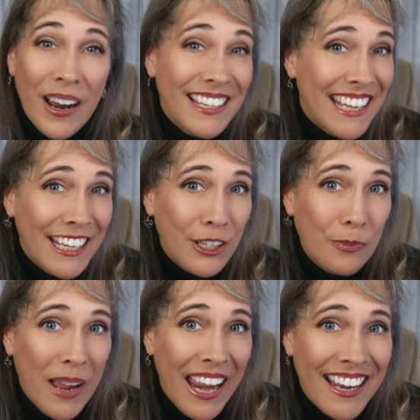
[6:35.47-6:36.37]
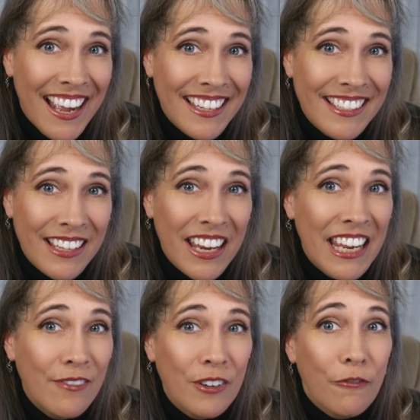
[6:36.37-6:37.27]
to take your paid ads
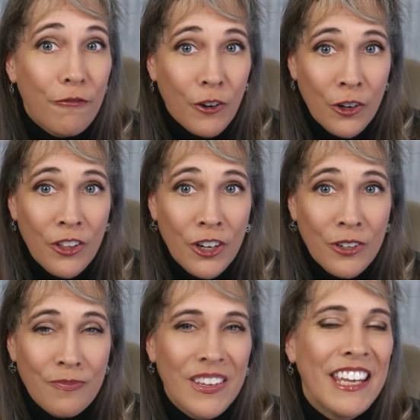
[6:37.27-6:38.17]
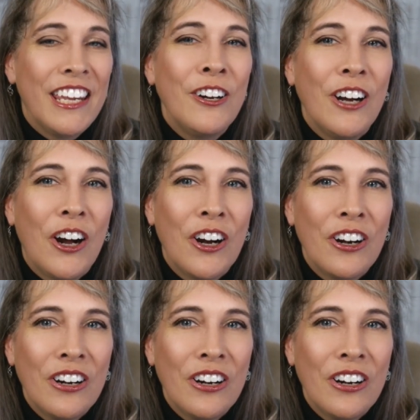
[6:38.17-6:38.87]
even further? Here are